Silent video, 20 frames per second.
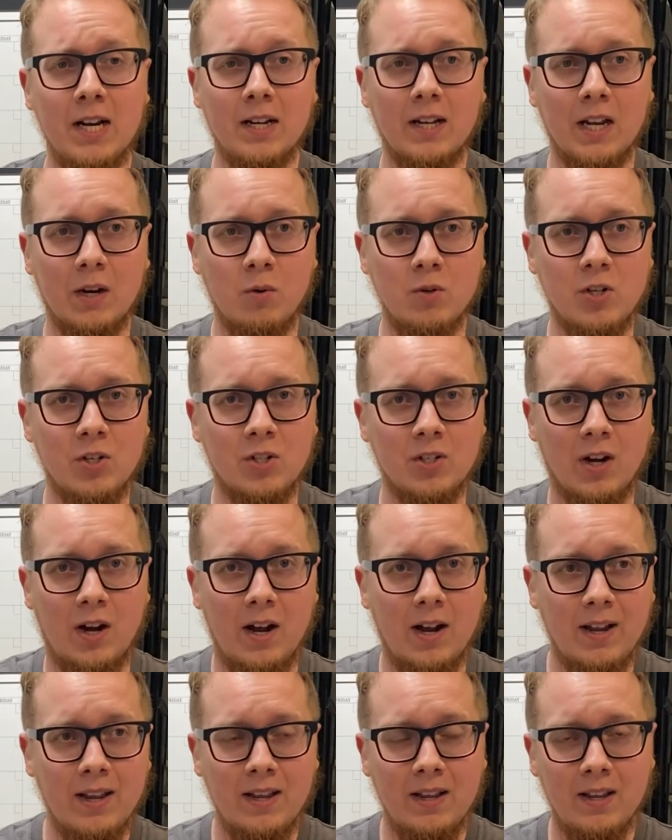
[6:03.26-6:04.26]
like what you
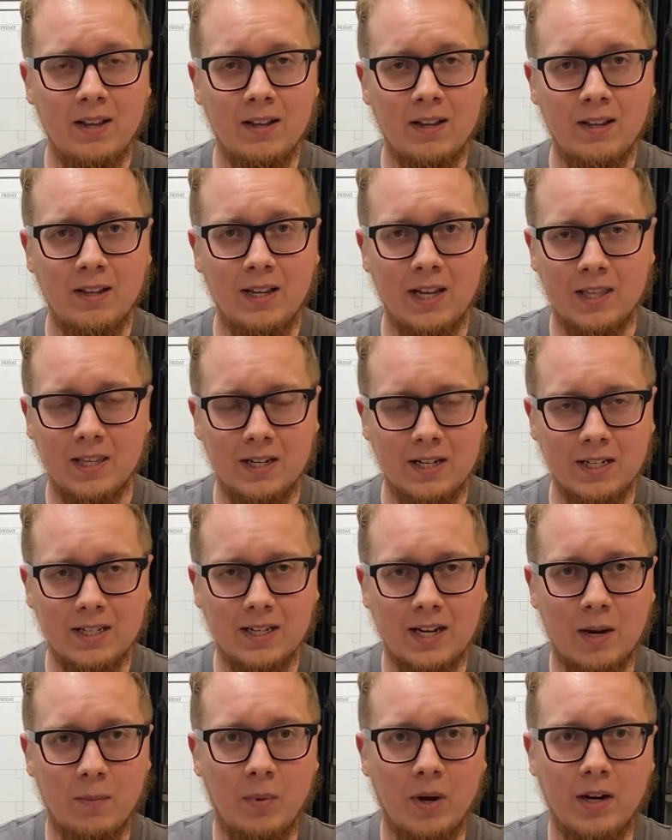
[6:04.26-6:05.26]
saw, hit the
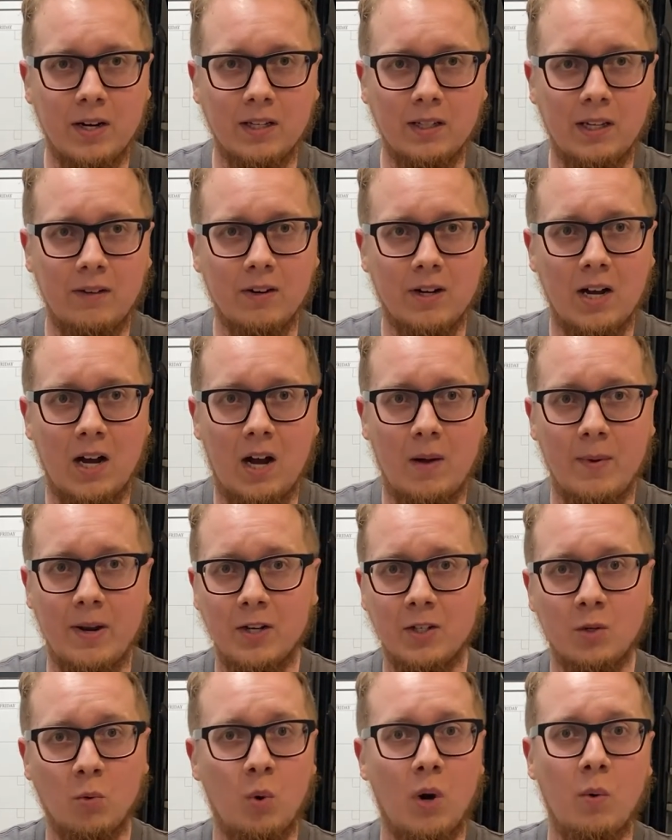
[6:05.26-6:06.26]
dislike button and leave a comment
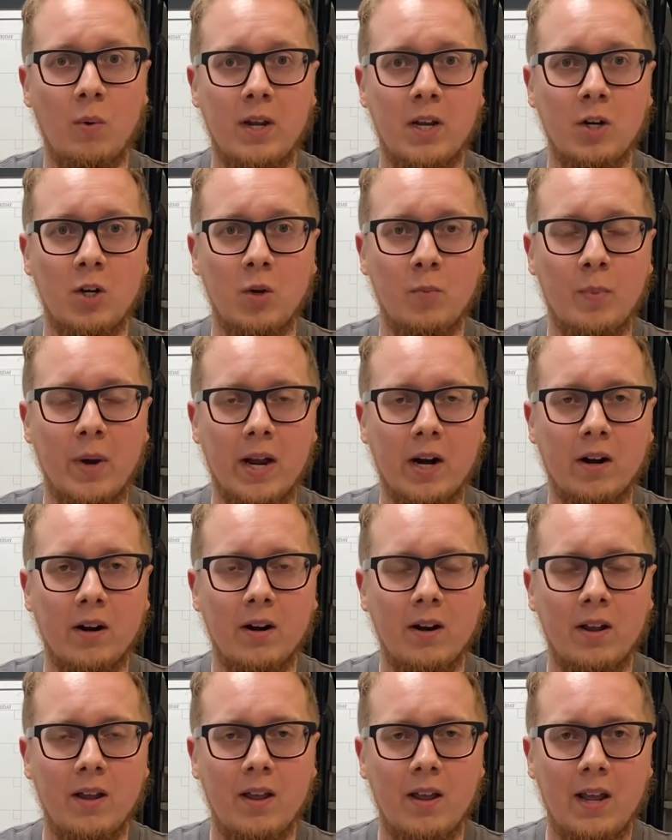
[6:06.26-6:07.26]
as to what we could do better.
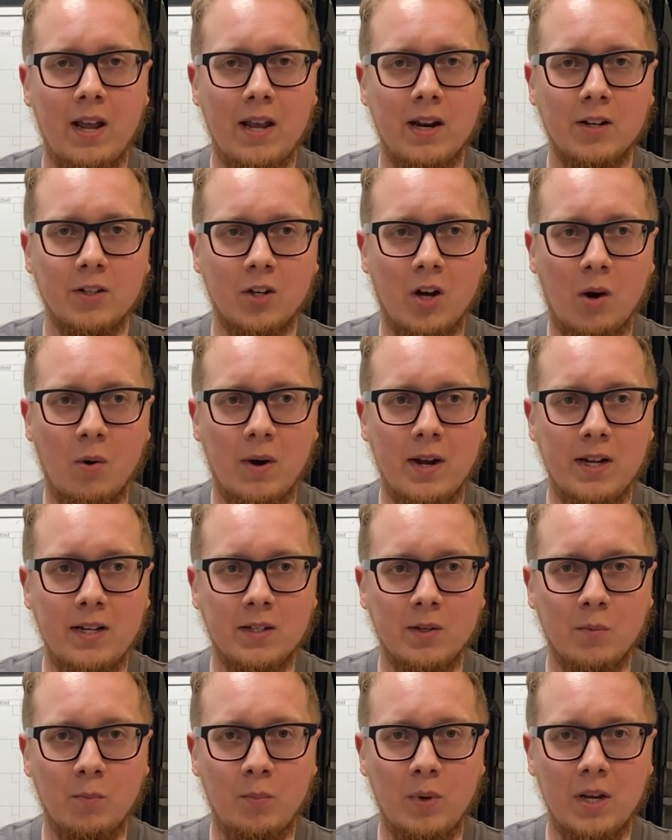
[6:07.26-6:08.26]
And as
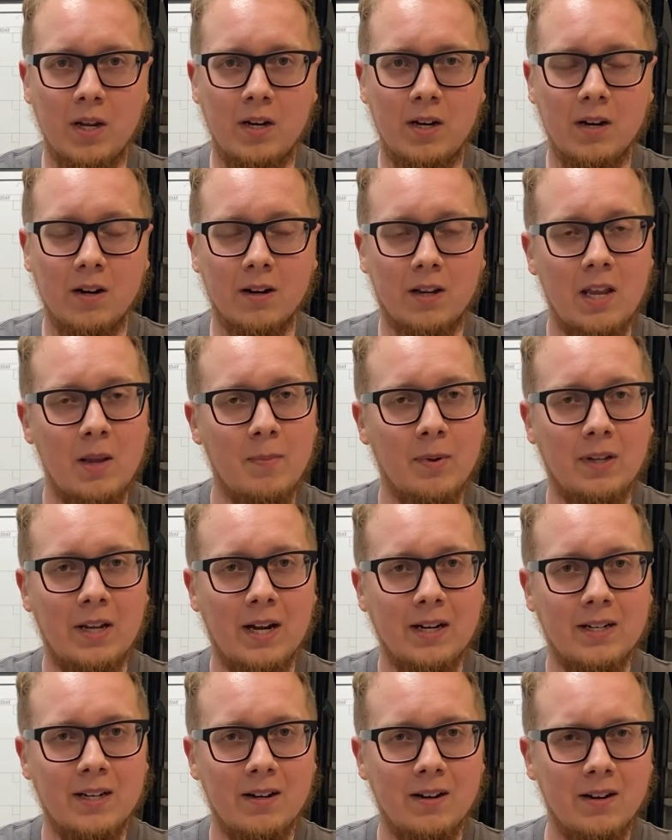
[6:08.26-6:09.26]
always, be a deer, keep it
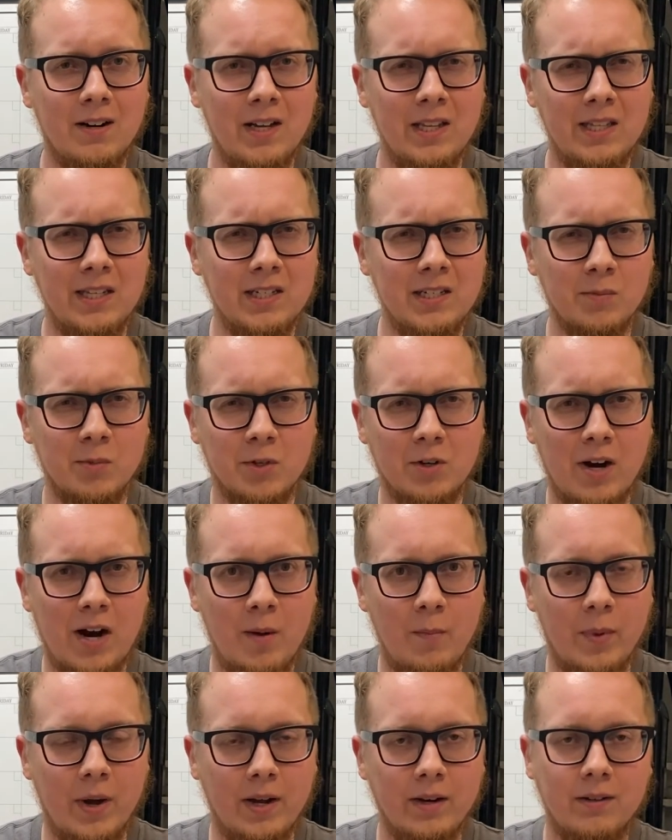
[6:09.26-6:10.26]
locked here, hit that
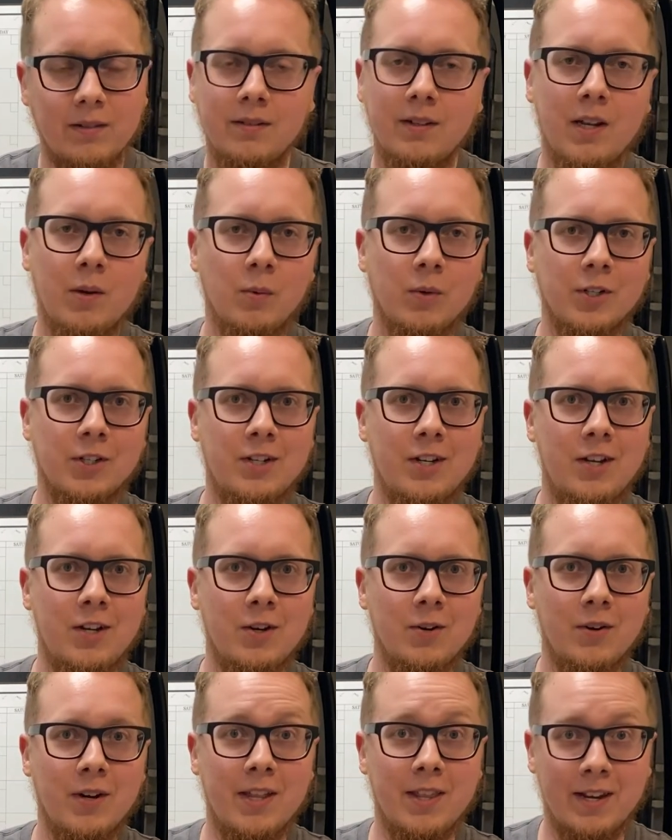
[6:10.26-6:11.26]
subscribe button, and we'll see
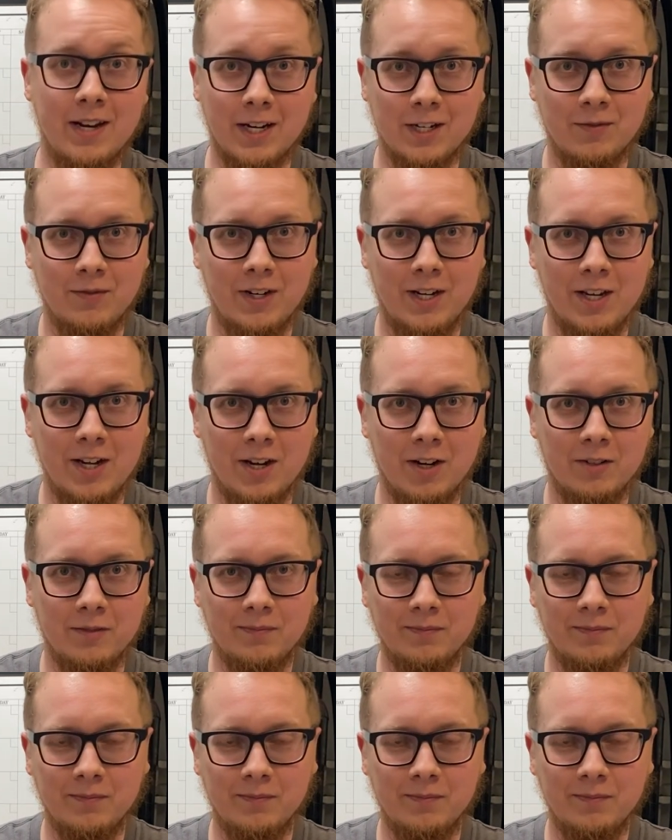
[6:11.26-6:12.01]
you in the next video.